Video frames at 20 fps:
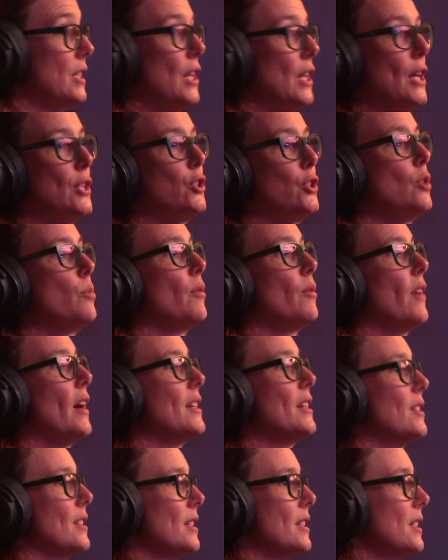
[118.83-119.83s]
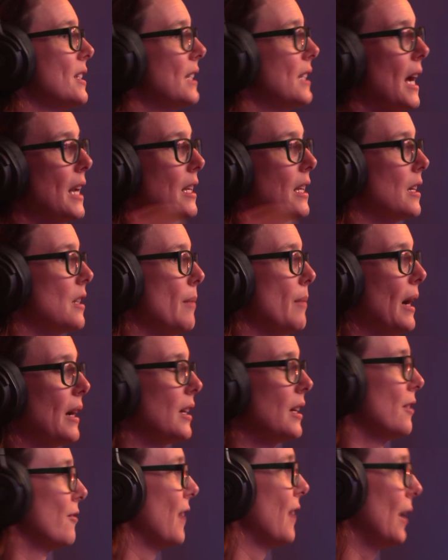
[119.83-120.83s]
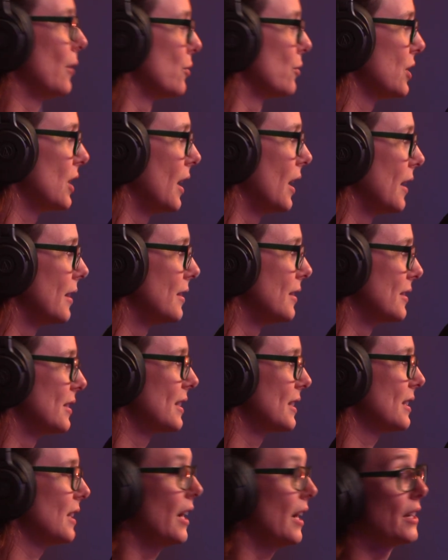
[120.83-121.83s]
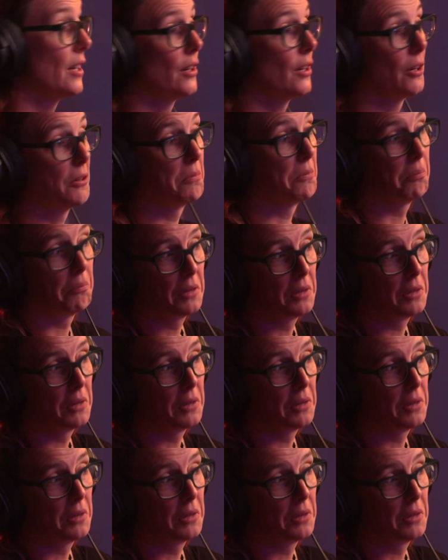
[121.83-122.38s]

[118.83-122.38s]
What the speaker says: their supervisor's just standing at the back in a flannel shirt. And I don't know,